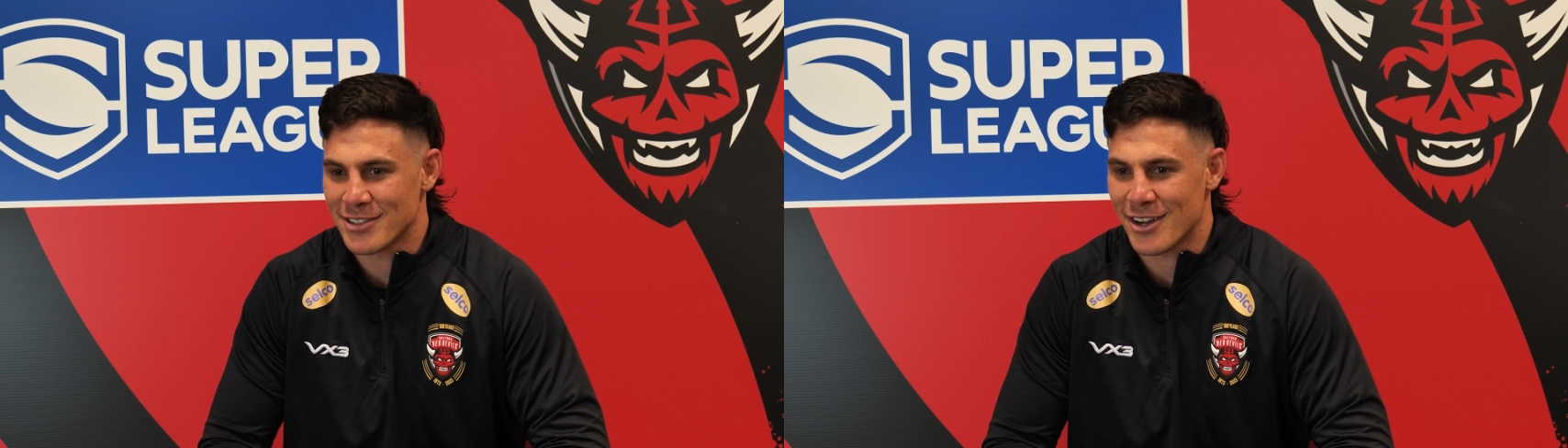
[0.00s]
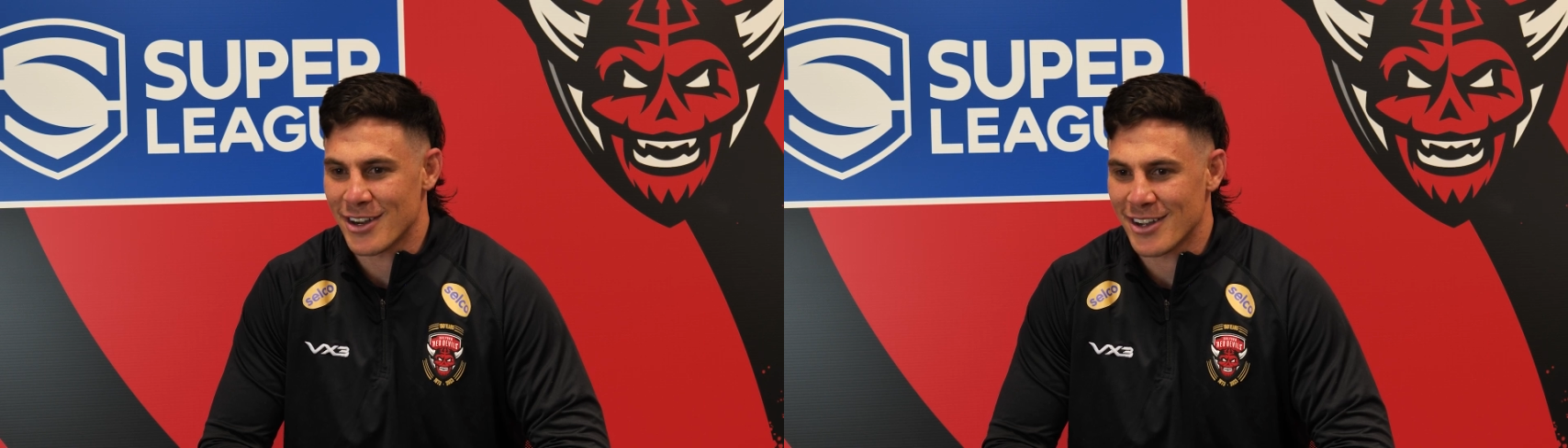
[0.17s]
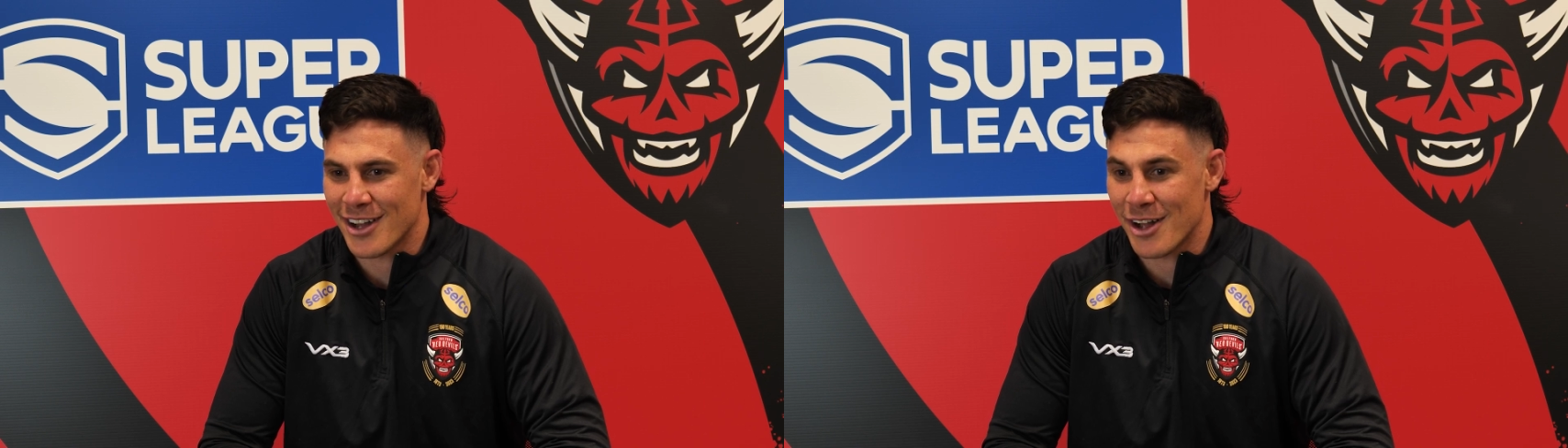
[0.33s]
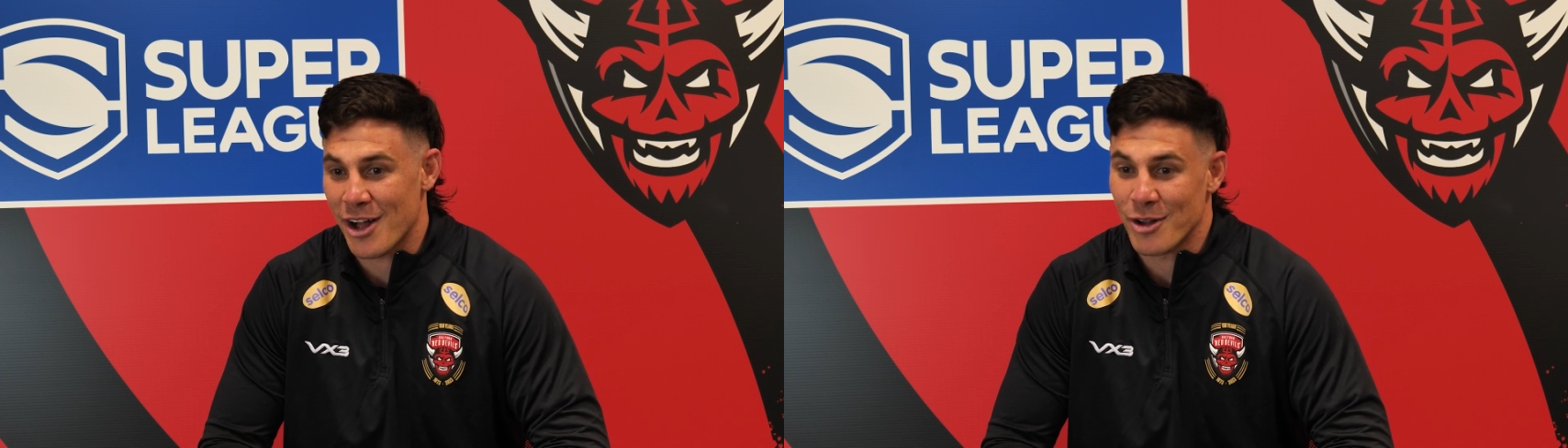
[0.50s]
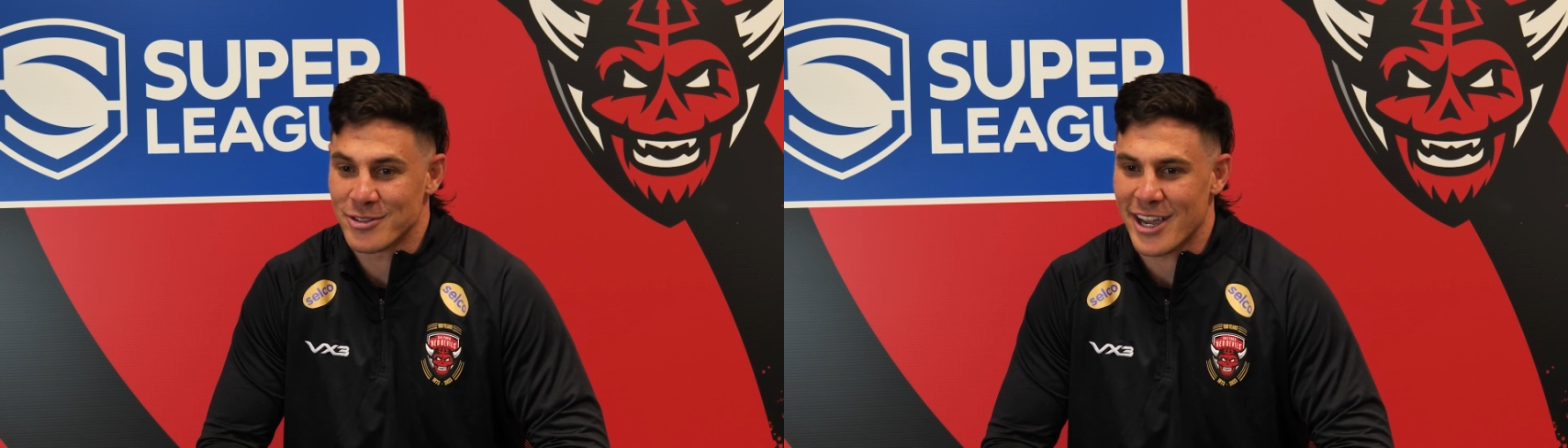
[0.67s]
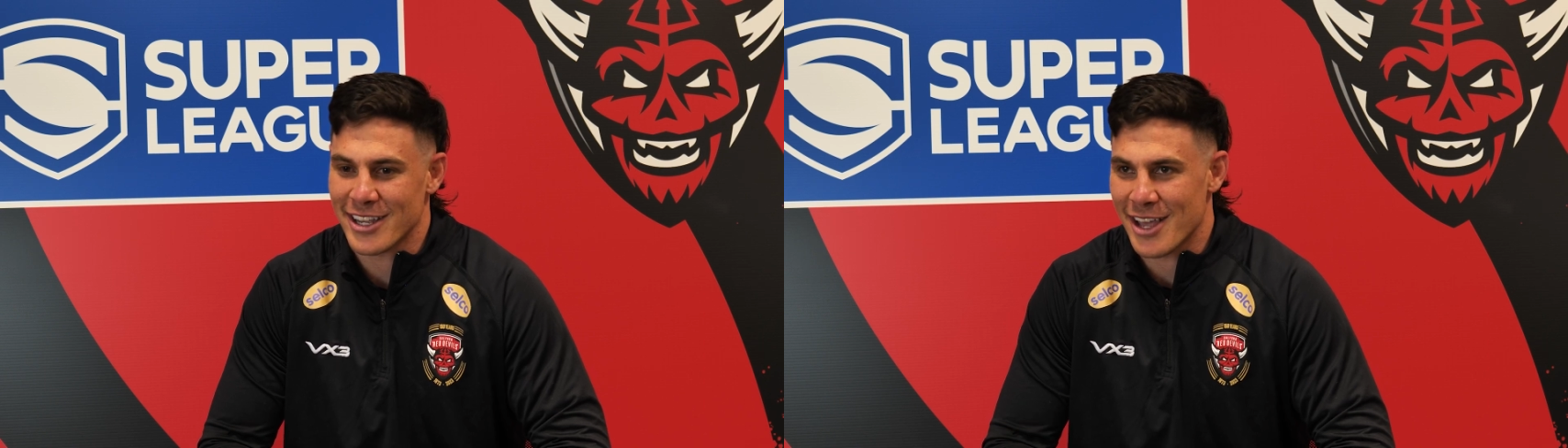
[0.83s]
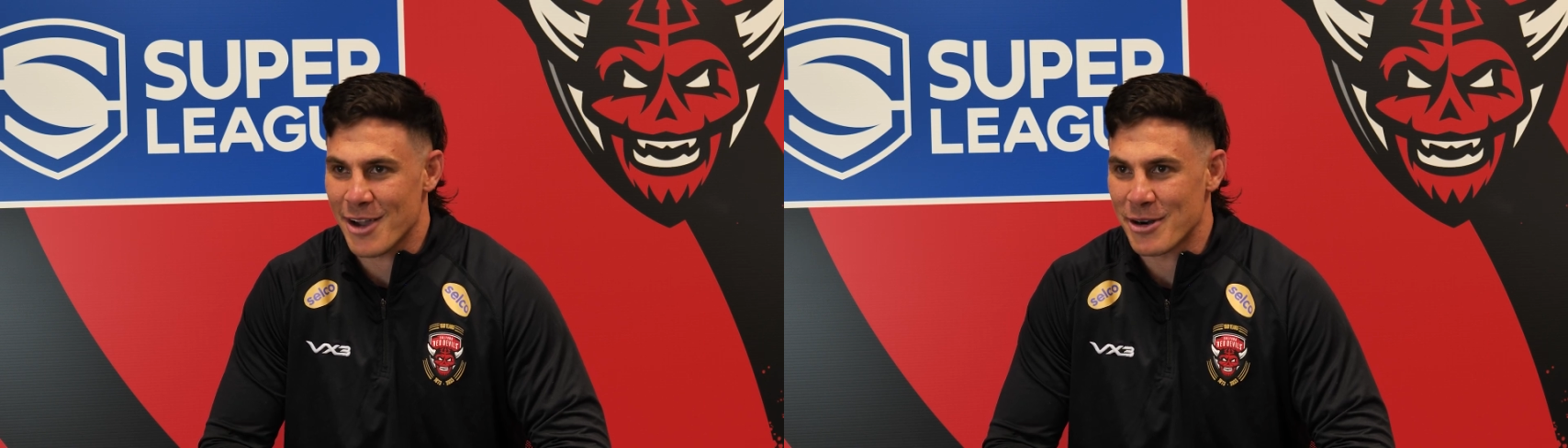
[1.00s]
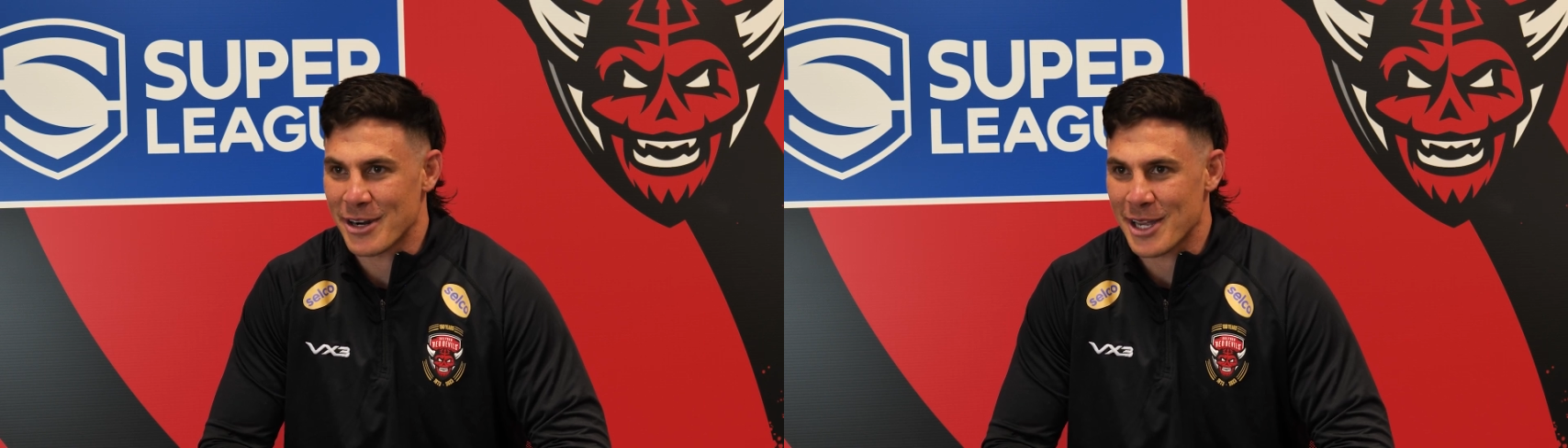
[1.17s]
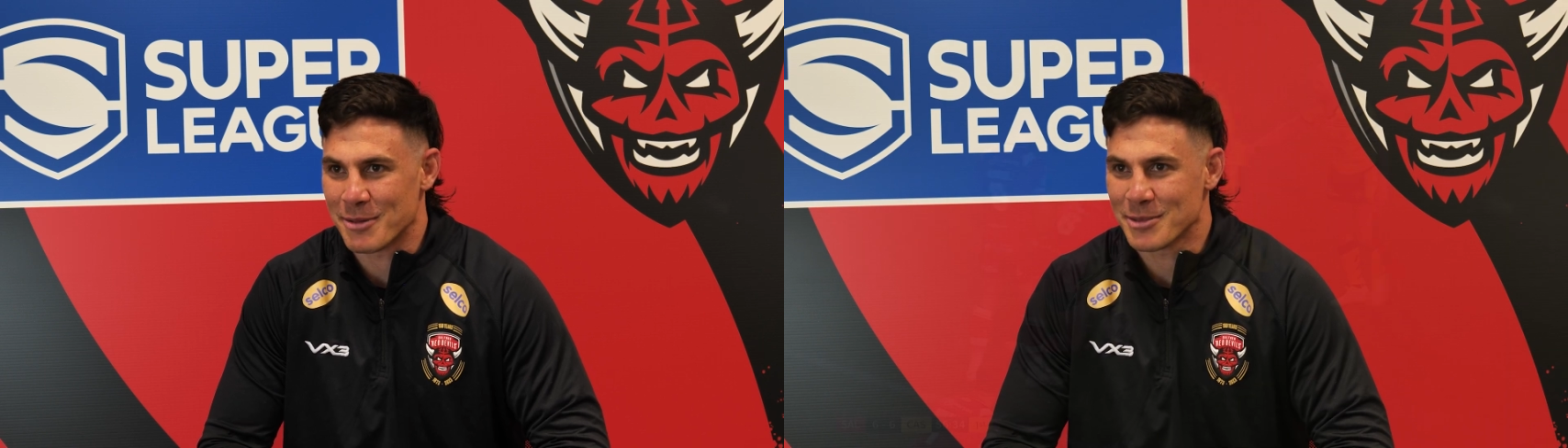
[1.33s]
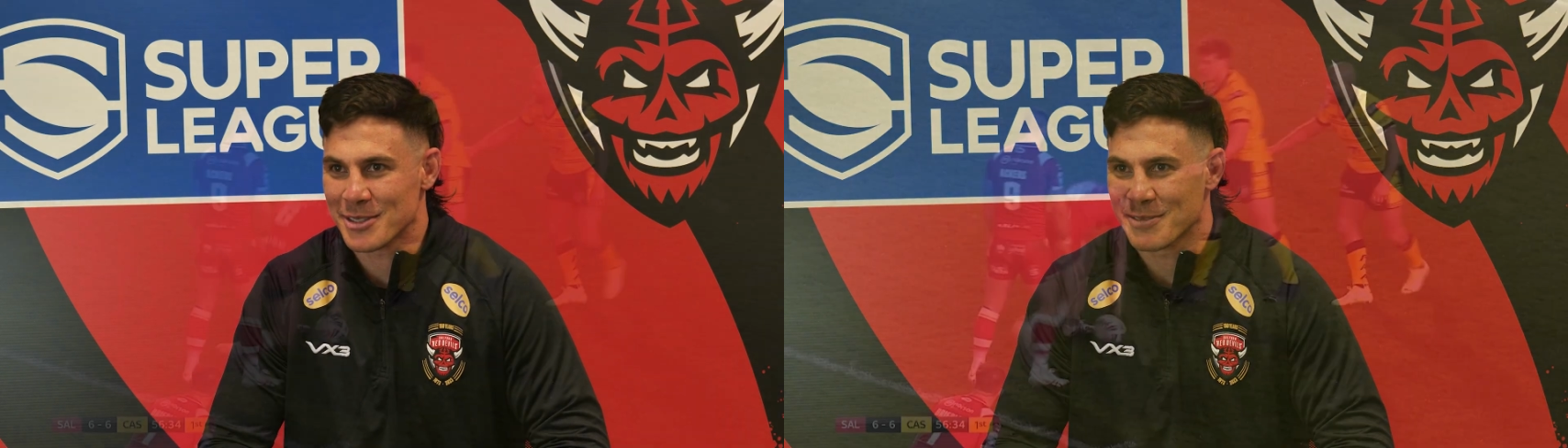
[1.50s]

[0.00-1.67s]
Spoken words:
so I'll take that when it comes.